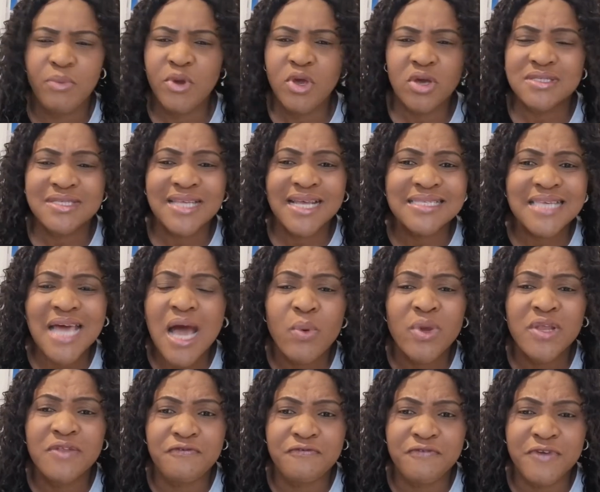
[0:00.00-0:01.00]
Because that's
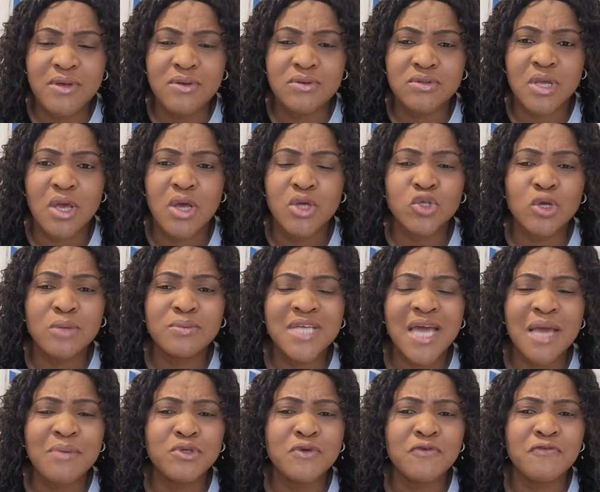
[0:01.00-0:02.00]
how it feels.
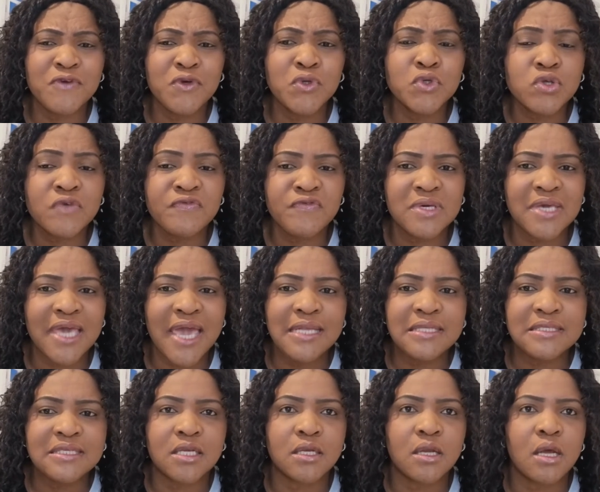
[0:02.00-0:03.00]
Sometimes you feel
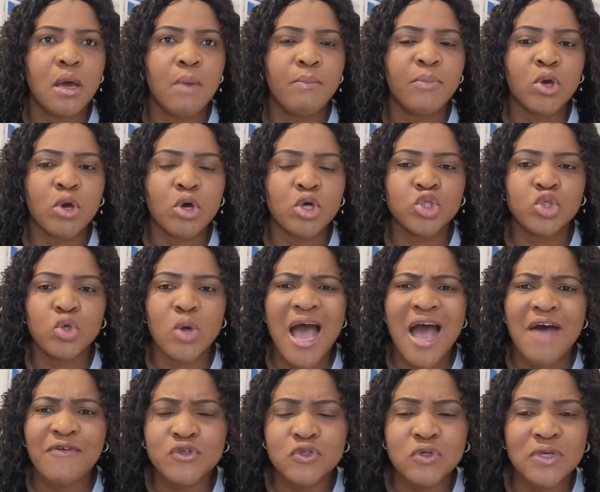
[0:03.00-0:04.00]
suffocated because you
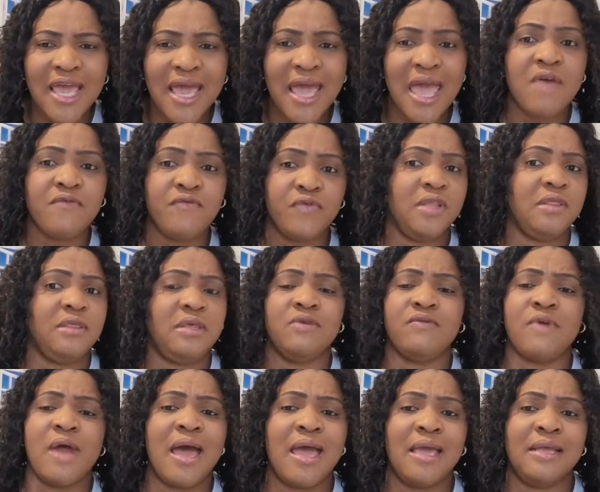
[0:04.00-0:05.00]
have to get
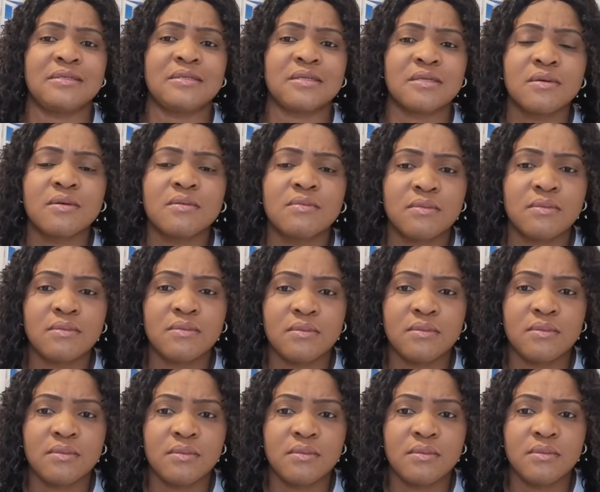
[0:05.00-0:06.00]
everything right.
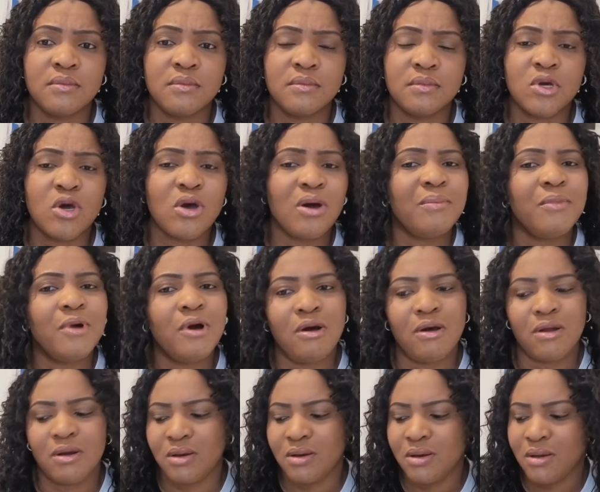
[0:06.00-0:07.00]
Come
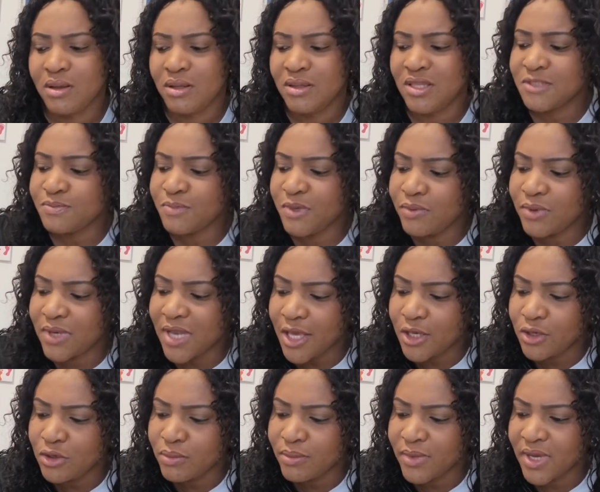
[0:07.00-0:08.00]
on. These people
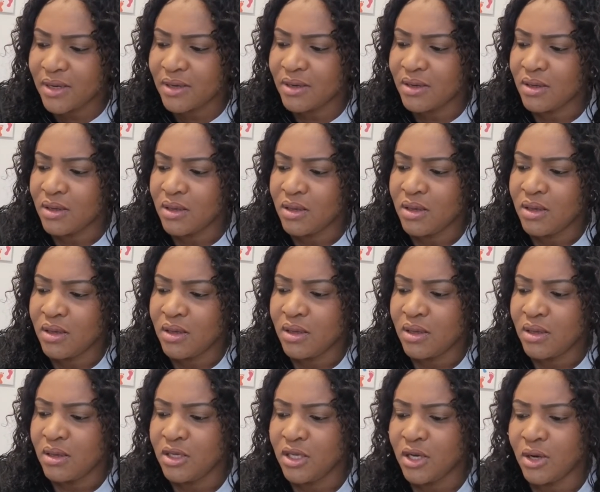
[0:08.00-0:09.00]
are human.
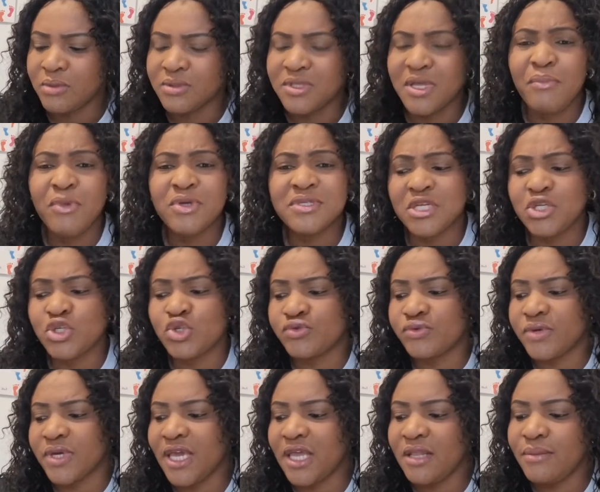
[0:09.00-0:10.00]
You know, the most
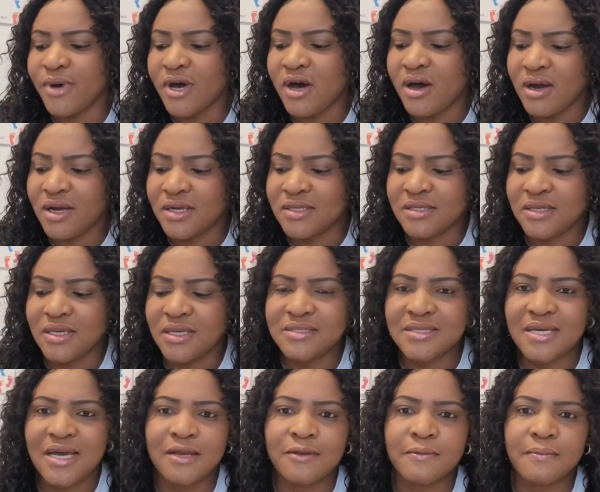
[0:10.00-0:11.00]
intriguing part
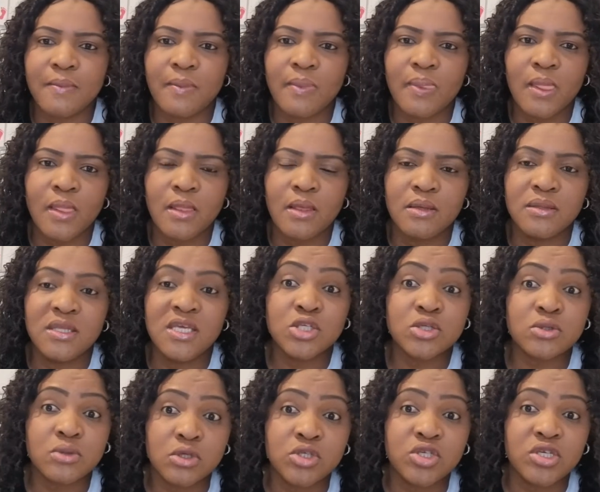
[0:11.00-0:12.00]
is that
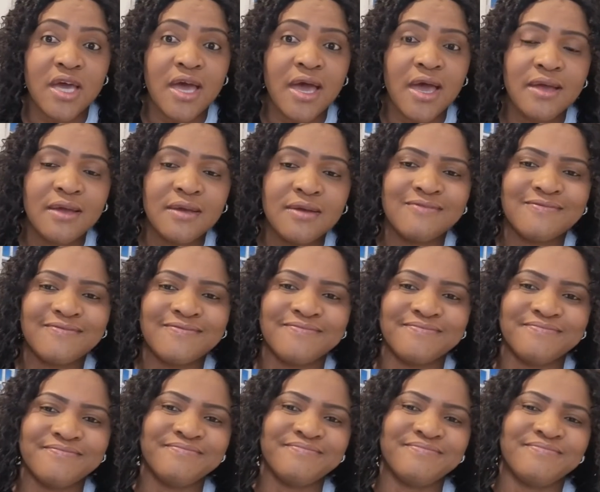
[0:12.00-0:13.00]
this torture
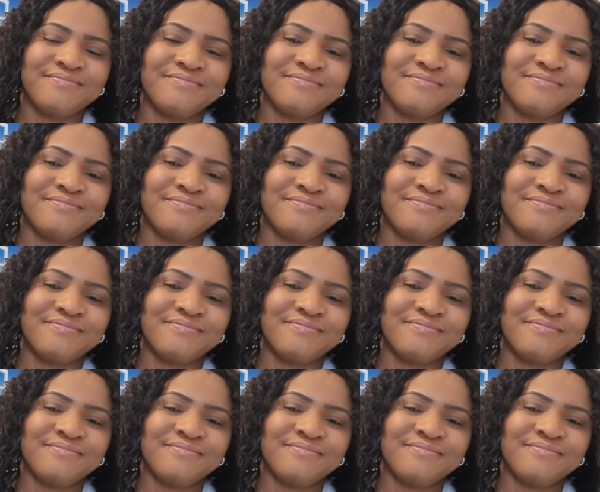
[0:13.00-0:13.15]
hmm,